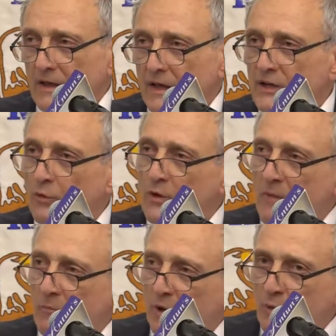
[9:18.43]
And you
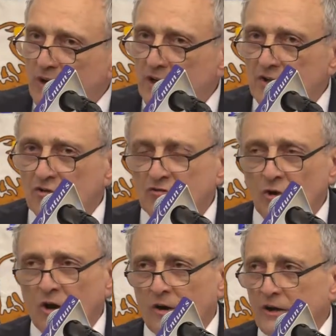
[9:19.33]
remember reading the
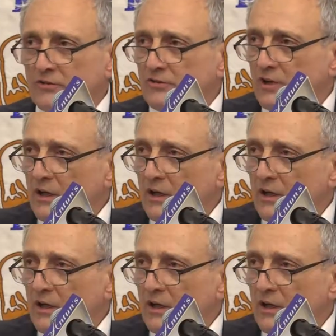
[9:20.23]
stories